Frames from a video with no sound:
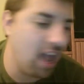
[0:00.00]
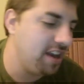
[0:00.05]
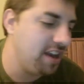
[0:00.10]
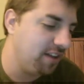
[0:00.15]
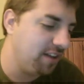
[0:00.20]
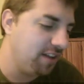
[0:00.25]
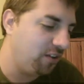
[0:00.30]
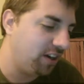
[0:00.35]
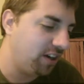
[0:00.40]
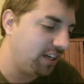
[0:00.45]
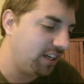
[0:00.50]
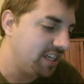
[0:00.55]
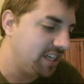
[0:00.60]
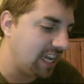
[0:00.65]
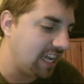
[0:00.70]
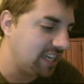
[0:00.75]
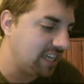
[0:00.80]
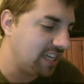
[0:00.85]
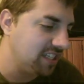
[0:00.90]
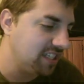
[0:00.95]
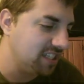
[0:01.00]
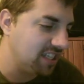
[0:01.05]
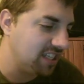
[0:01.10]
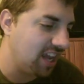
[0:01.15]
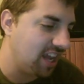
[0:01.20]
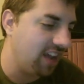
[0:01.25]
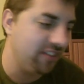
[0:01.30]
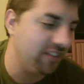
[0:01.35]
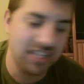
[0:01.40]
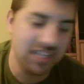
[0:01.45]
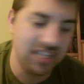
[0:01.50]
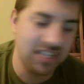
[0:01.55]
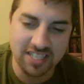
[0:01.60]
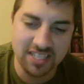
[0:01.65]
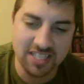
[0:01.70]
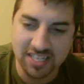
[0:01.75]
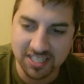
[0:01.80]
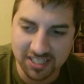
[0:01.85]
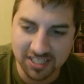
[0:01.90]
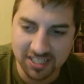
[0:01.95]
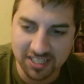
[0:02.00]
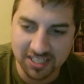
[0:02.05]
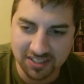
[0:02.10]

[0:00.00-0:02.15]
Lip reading: different contestants on this season.